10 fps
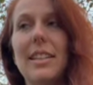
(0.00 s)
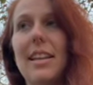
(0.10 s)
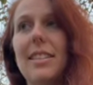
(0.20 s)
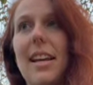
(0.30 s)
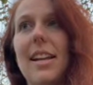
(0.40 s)

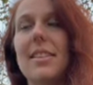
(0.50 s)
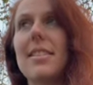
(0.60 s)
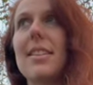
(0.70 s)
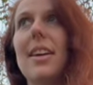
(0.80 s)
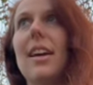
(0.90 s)
They
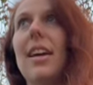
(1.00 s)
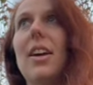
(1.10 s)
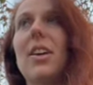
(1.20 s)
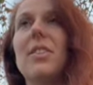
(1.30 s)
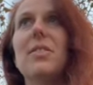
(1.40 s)
taste
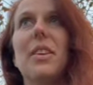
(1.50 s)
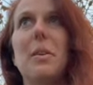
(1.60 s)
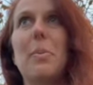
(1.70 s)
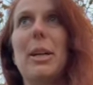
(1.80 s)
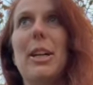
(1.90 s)

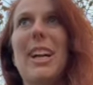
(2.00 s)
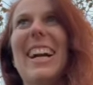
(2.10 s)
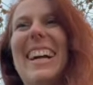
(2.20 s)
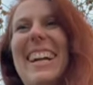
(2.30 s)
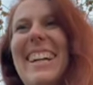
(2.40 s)
very bitter
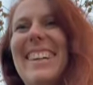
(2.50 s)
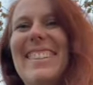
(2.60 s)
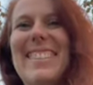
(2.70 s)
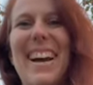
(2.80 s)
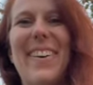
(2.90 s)

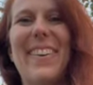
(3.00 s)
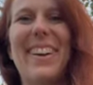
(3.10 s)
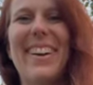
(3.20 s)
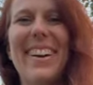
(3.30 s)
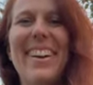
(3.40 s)
and sour.